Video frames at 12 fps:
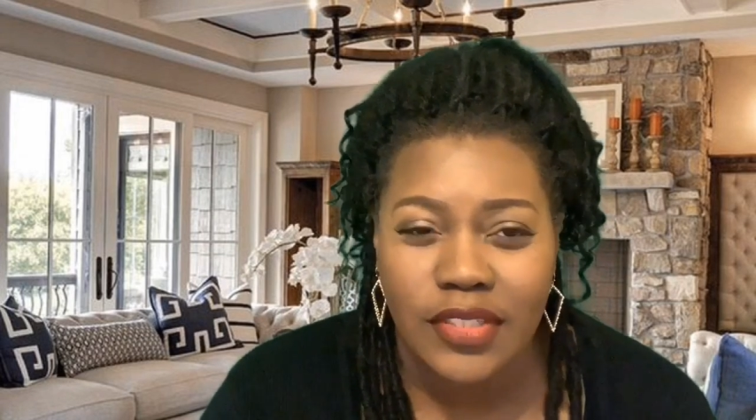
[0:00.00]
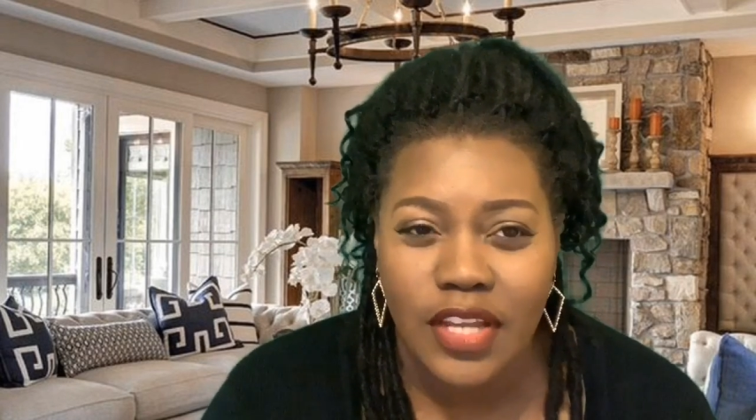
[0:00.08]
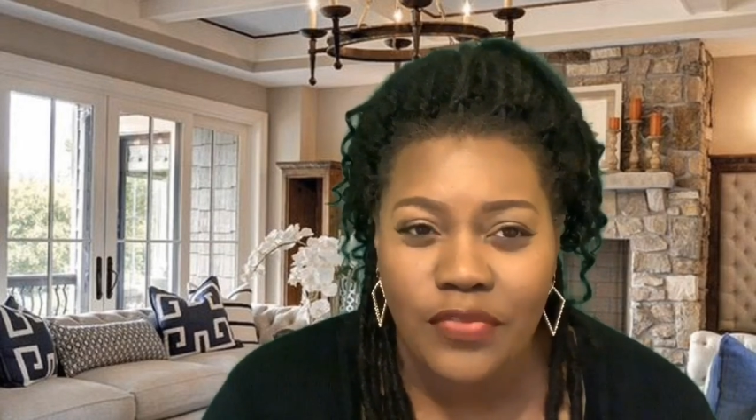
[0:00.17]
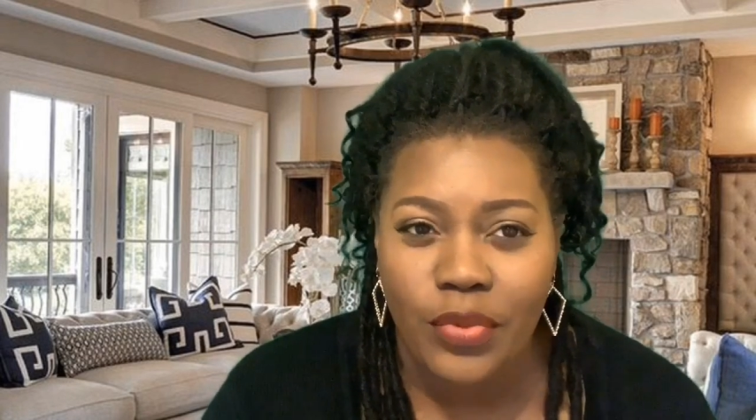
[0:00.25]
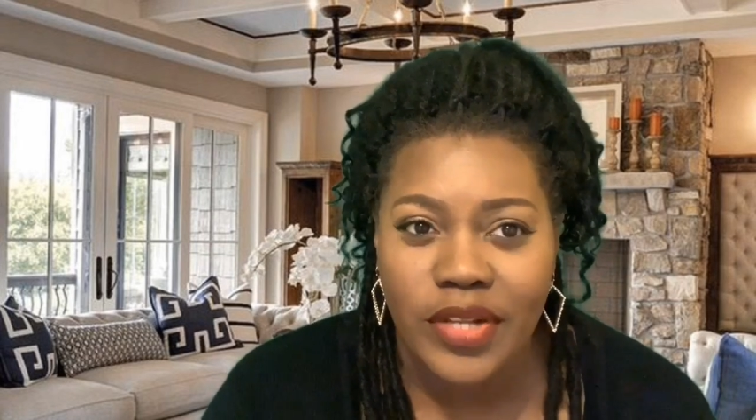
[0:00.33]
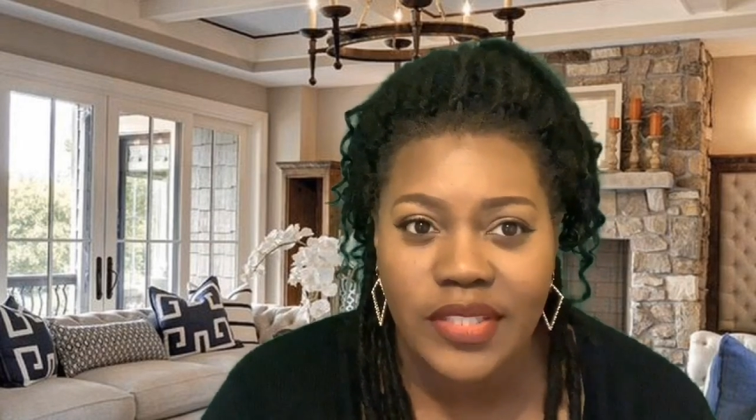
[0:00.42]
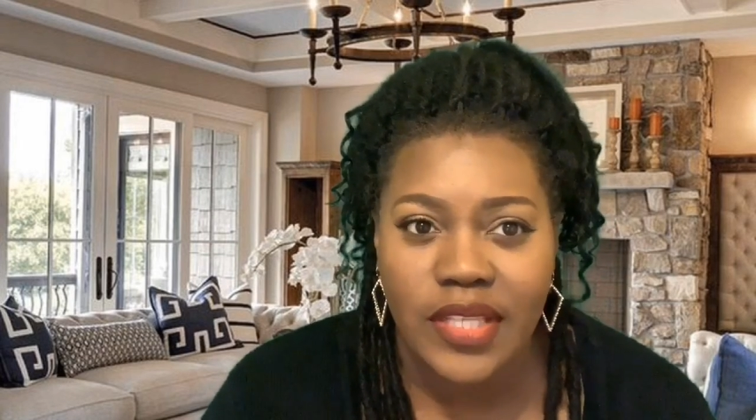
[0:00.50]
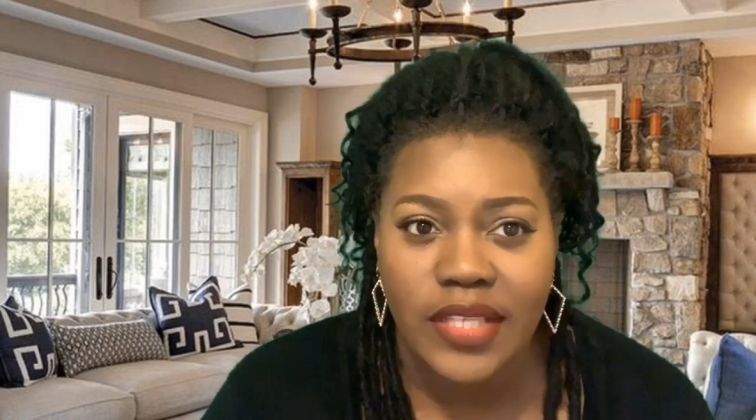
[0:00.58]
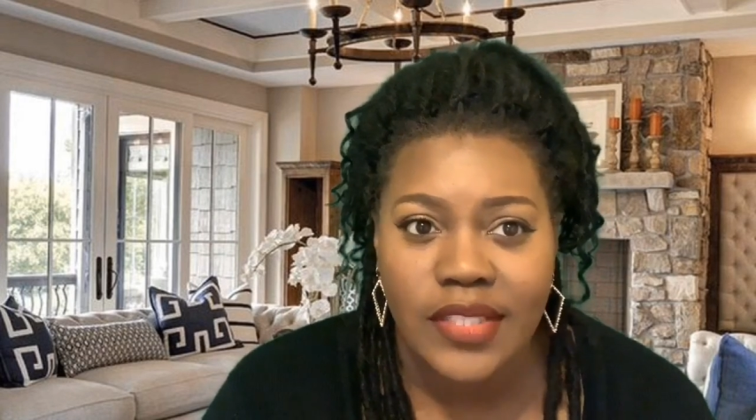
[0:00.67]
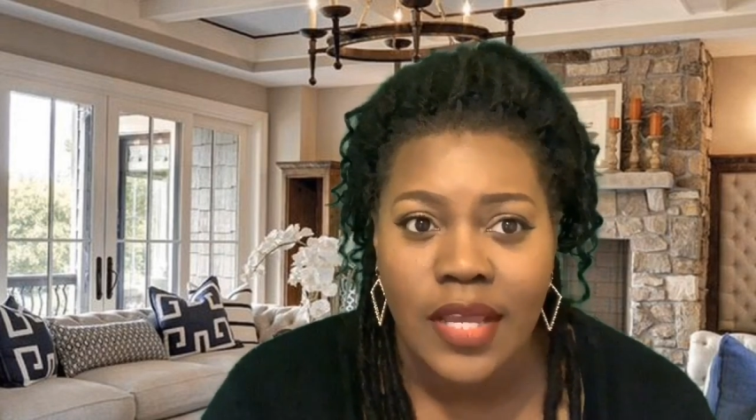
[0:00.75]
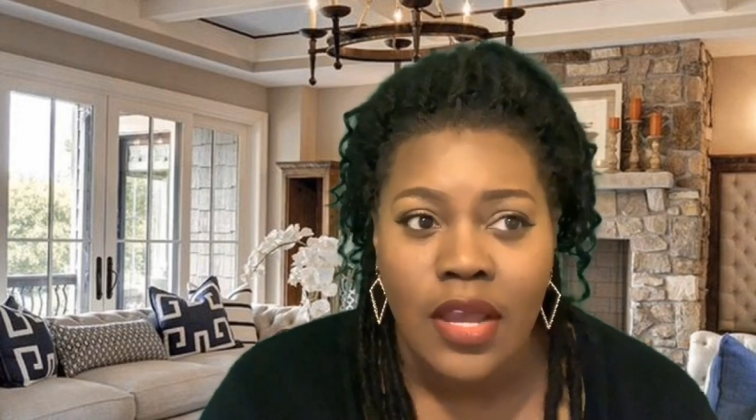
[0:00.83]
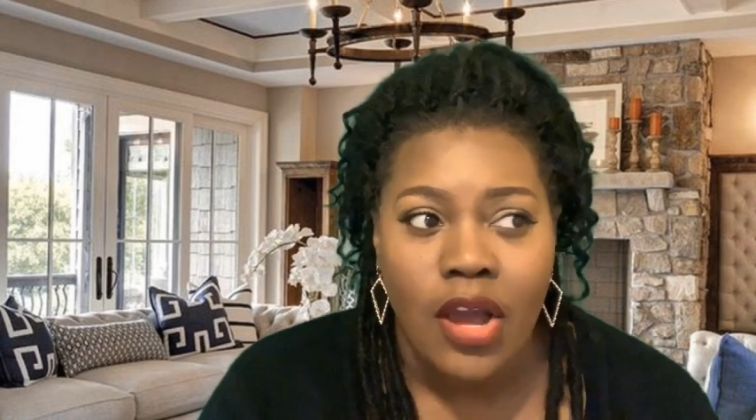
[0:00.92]
enough where it
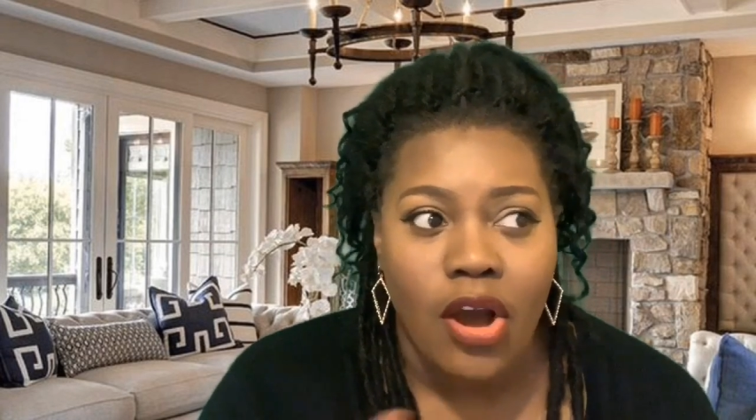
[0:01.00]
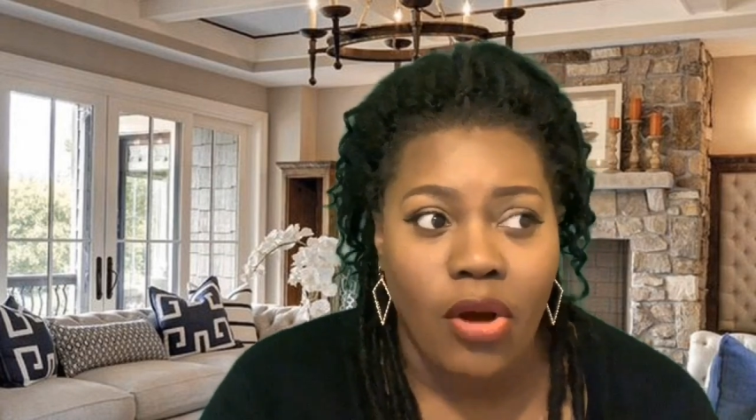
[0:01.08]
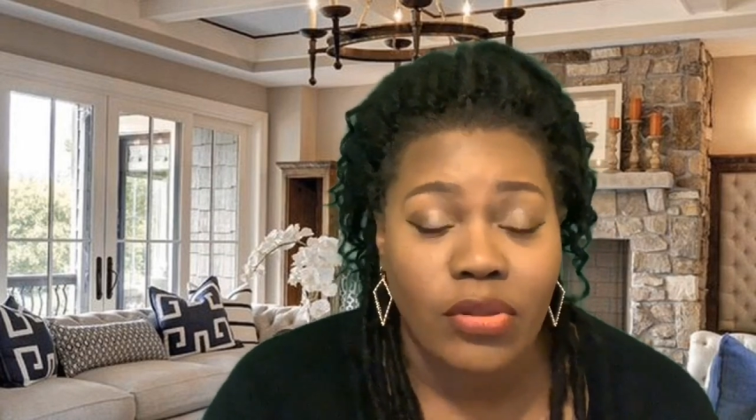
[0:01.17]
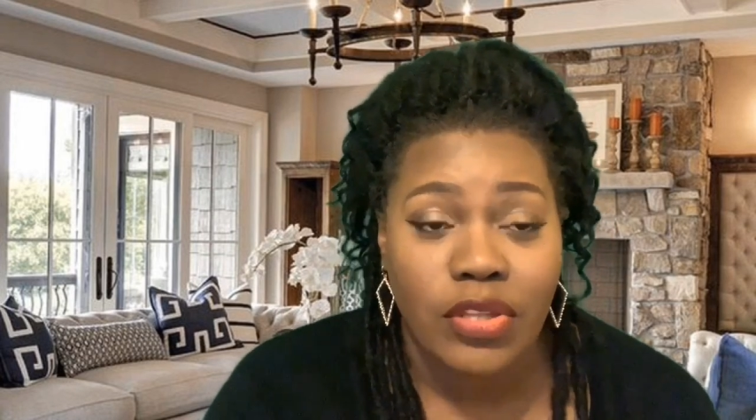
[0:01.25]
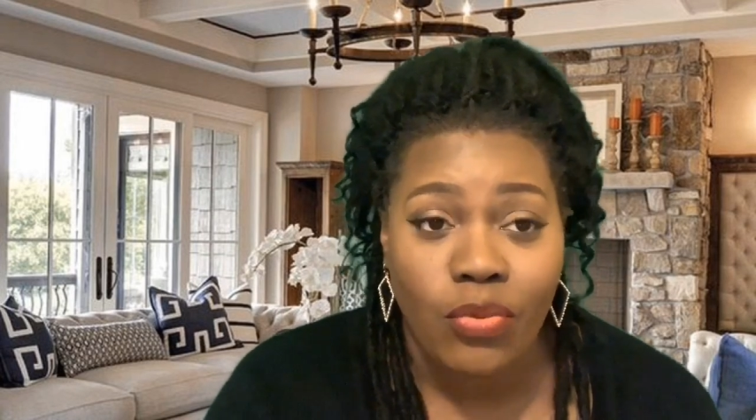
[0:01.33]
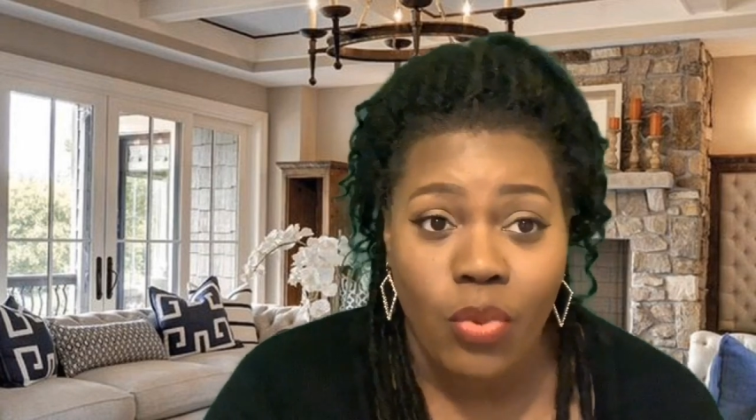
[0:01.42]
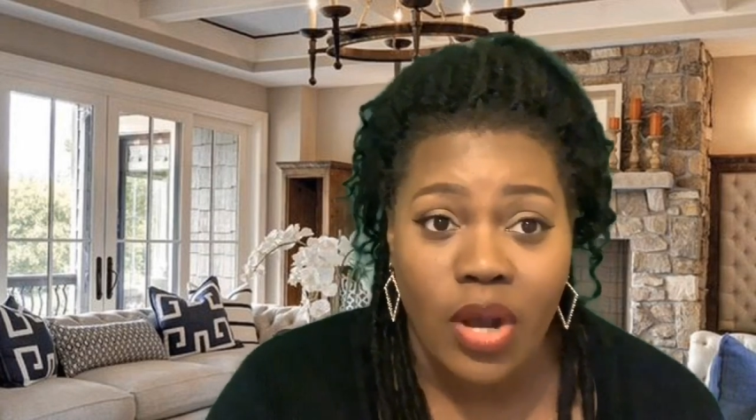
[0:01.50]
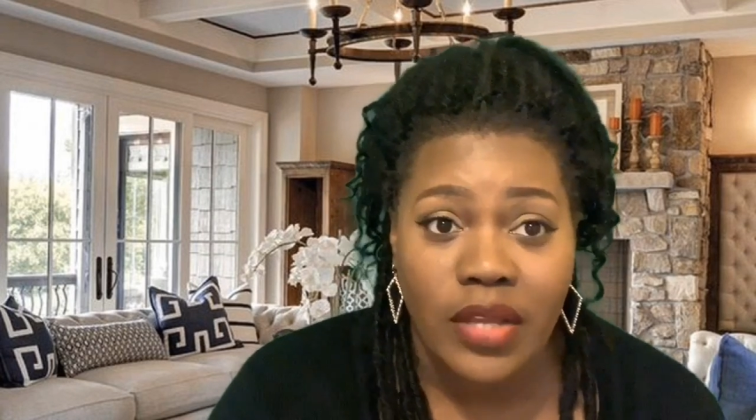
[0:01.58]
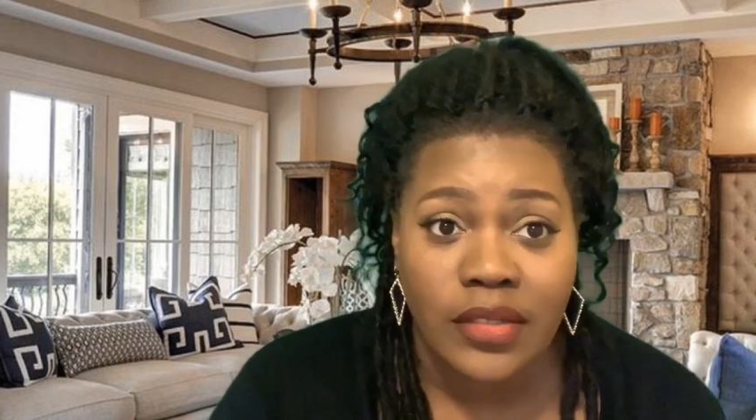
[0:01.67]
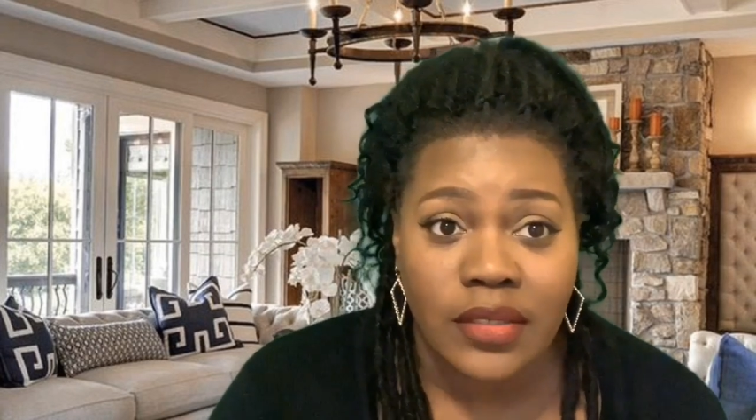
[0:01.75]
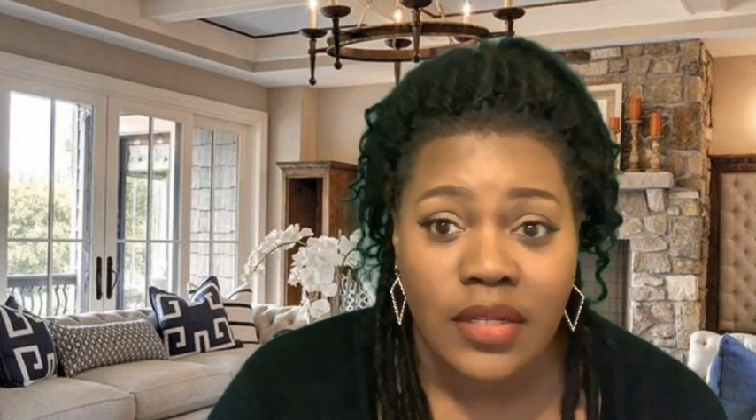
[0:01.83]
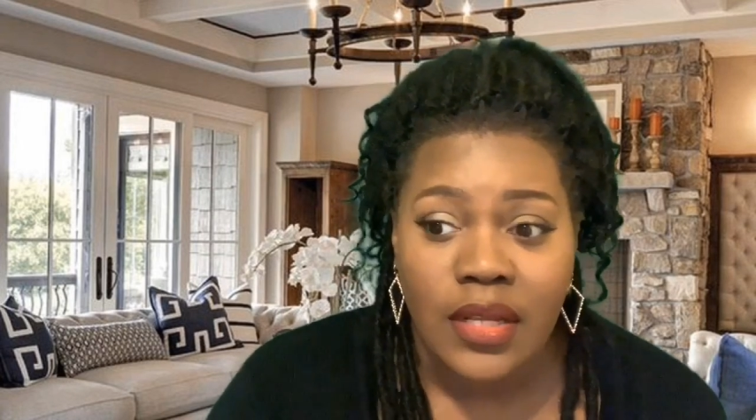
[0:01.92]
says only
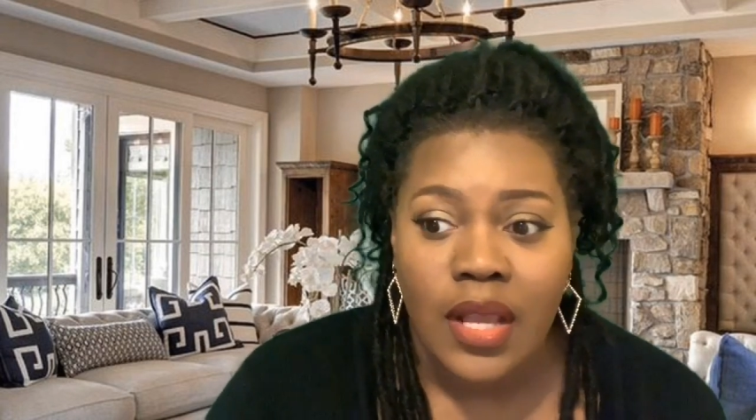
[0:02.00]
one.